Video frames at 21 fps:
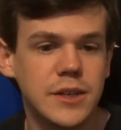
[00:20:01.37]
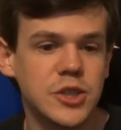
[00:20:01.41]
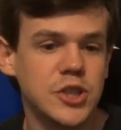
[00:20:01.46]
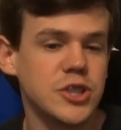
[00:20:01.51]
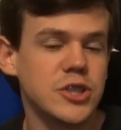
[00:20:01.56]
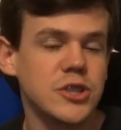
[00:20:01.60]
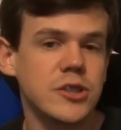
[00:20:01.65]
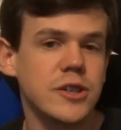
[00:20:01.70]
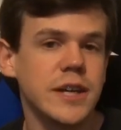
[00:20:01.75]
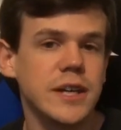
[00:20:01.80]
it's
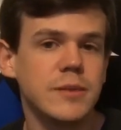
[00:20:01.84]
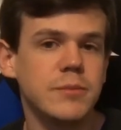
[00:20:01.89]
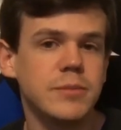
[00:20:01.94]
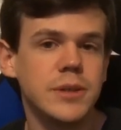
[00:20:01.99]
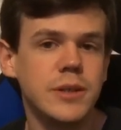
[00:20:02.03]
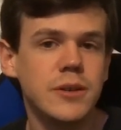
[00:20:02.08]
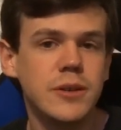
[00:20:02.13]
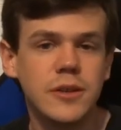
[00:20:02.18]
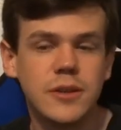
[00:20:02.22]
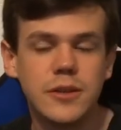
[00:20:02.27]
just a great
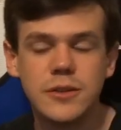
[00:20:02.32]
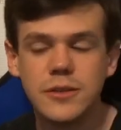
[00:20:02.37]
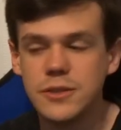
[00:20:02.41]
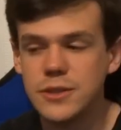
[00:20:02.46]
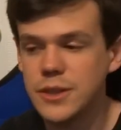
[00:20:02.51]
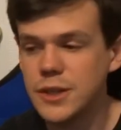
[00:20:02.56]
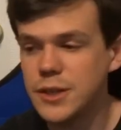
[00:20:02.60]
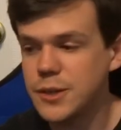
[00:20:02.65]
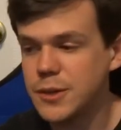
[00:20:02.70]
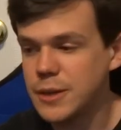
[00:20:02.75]
computer.
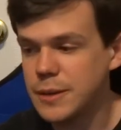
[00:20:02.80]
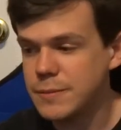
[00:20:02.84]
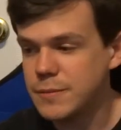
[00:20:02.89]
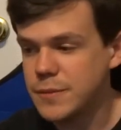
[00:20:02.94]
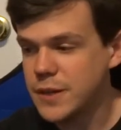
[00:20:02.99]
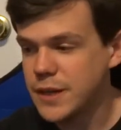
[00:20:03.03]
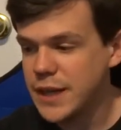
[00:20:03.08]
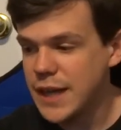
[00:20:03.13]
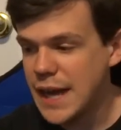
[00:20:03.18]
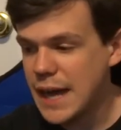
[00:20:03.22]
So I'm
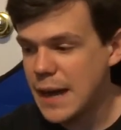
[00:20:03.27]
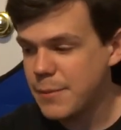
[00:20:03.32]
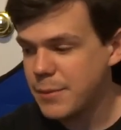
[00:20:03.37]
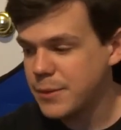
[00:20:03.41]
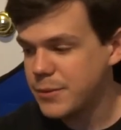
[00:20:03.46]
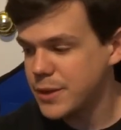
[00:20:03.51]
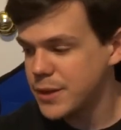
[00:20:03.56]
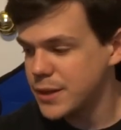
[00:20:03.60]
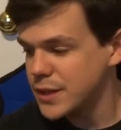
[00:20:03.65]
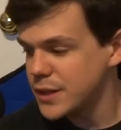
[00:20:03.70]
very
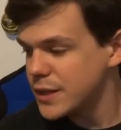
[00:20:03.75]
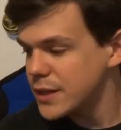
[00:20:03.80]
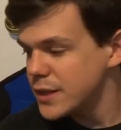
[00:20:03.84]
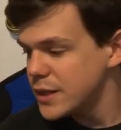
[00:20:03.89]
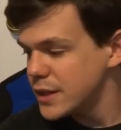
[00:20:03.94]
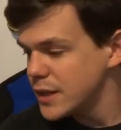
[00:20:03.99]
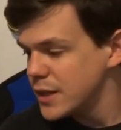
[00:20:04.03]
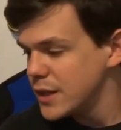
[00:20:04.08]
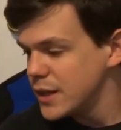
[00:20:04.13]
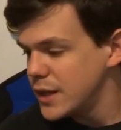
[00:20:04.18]
happy with it.
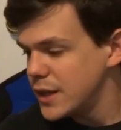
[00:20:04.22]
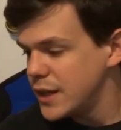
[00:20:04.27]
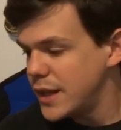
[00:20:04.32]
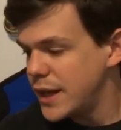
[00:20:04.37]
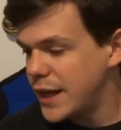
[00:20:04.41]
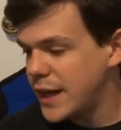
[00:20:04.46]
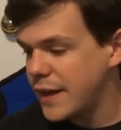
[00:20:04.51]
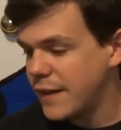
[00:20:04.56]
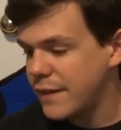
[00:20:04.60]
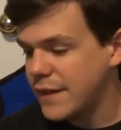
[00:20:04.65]

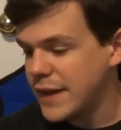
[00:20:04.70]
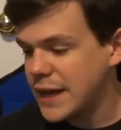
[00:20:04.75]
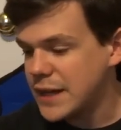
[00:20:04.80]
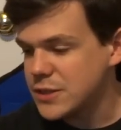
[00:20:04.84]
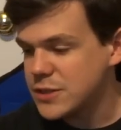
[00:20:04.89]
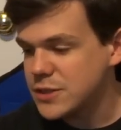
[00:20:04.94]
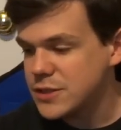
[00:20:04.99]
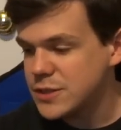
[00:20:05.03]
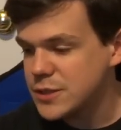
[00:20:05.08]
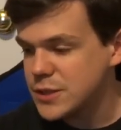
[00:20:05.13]
And
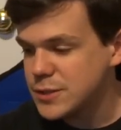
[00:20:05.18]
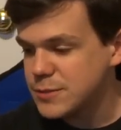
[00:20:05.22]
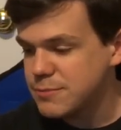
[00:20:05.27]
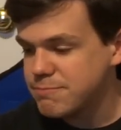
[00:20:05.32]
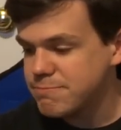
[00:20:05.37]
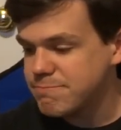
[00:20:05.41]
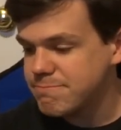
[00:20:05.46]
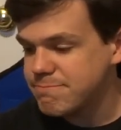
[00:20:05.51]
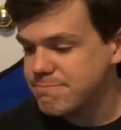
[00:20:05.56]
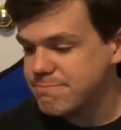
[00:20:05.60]
that's
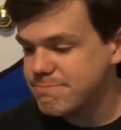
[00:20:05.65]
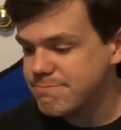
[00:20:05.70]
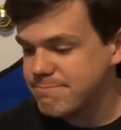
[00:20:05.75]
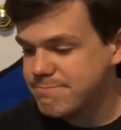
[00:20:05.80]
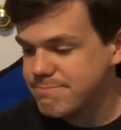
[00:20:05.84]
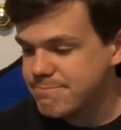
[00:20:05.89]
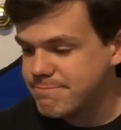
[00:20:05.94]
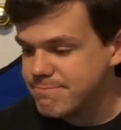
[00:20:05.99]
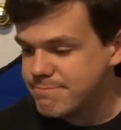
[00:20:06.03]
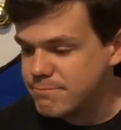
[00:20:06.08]

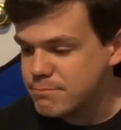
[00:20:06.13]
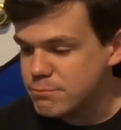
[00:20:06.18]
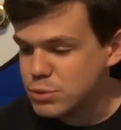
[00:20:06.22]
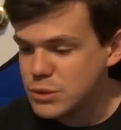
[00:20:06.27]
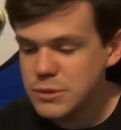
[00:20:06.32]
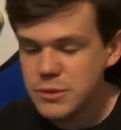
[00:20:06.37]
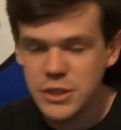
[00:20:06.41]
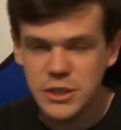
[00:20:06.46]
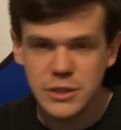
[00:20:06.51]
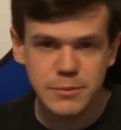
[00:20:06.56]

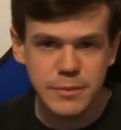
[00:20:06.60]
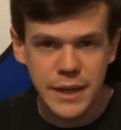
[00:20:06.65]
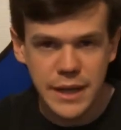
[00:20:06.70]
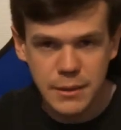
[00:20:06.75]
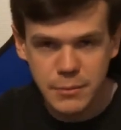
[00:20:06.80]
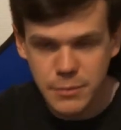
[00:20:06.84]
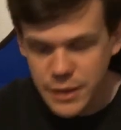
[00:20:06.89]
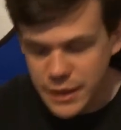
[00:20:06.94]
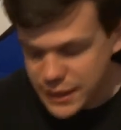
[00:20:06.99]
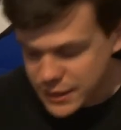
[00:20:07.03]
pretty much the
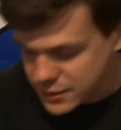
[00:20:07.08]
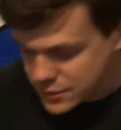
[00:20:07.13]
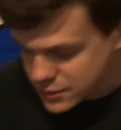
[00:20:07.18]
bottom line.